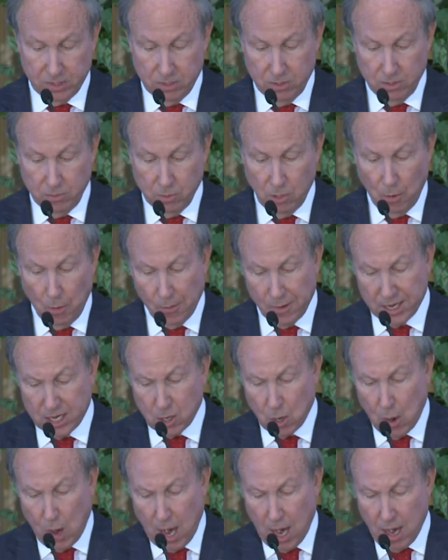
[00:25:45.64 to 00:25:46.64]
Will
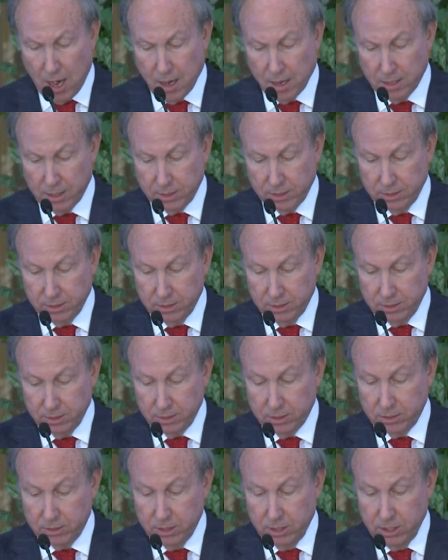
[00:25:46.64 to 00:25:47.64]
require
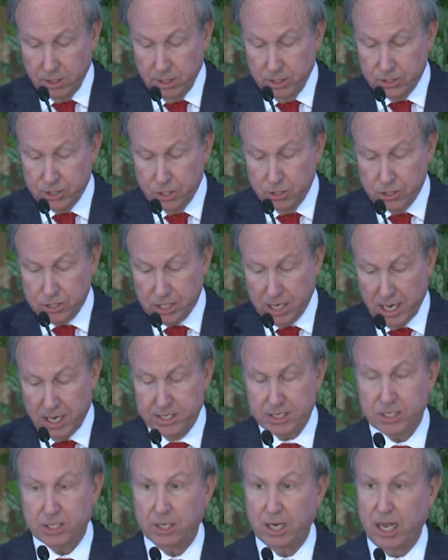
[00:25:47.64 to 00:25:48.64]
2
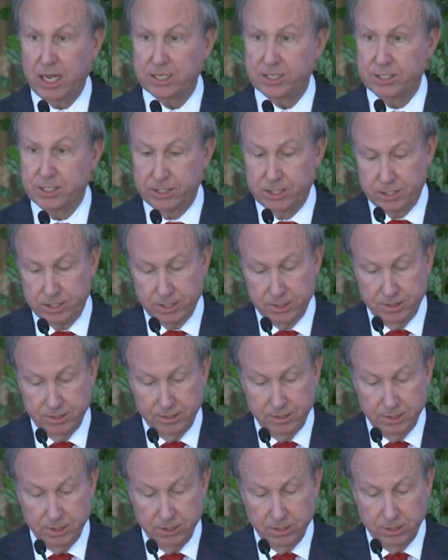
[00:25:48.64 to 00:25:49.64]
science classes
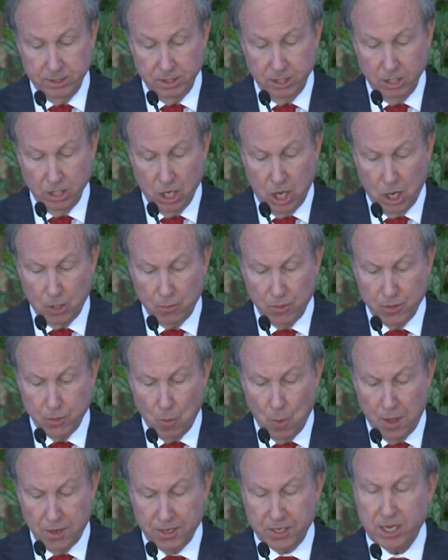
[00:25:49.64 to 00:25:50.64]
along with
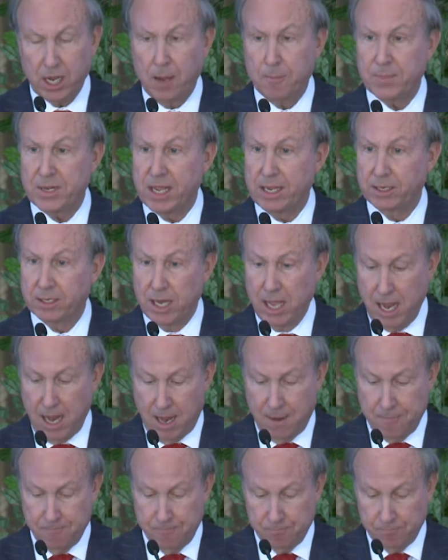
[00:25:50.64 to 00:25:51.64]
1 accompanying
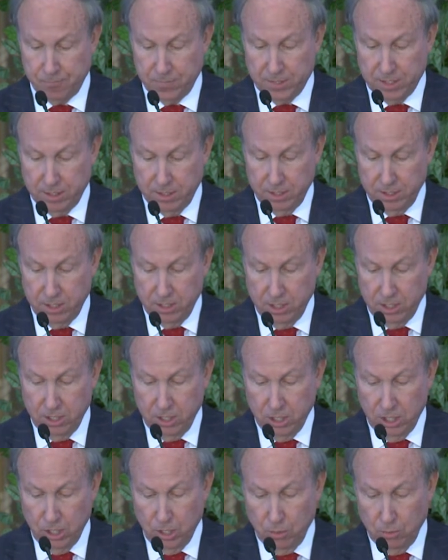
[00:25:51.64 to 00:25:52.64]
lab,
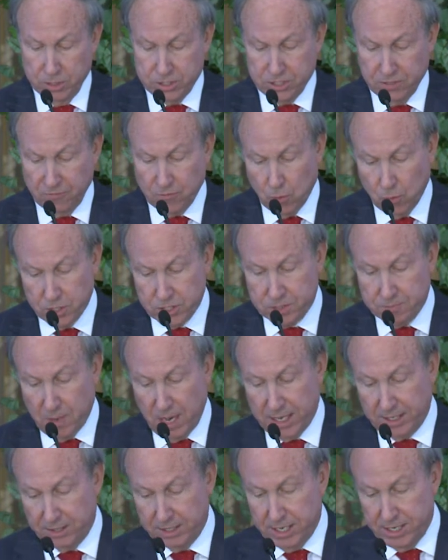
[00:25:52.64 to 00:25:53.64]
which of course
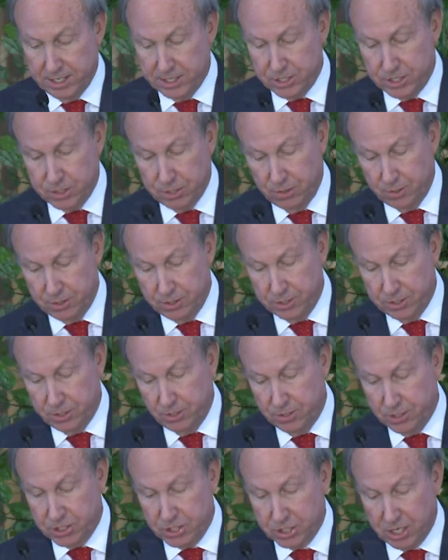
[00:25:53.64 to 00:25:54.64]
might lead a student to
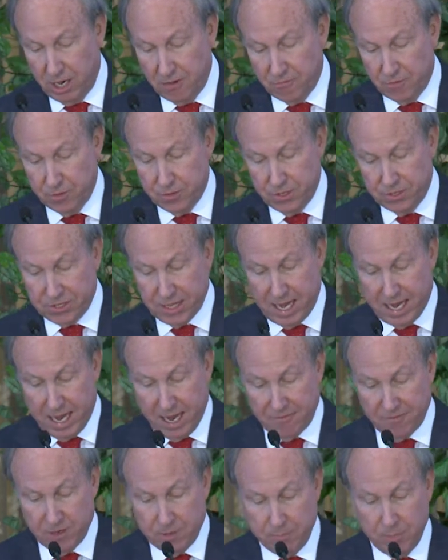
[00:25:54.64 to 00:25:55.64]
discover that they have
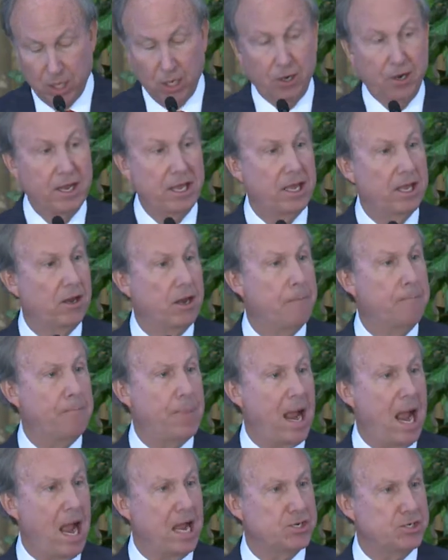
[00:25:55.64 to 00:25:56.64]
an ability and a
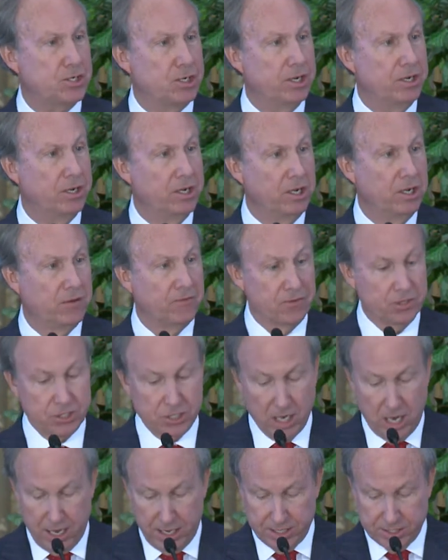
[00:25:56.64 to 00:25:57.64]
passion for
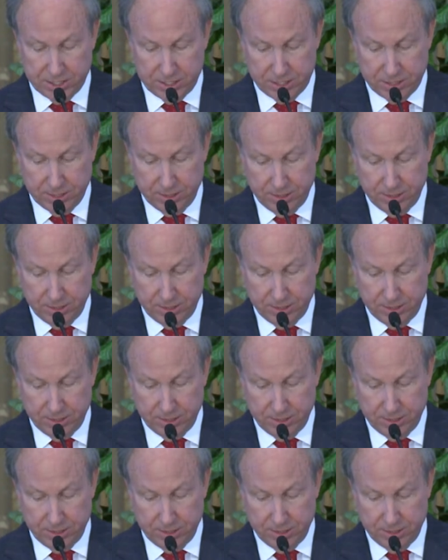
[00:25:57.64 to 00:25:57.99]
science.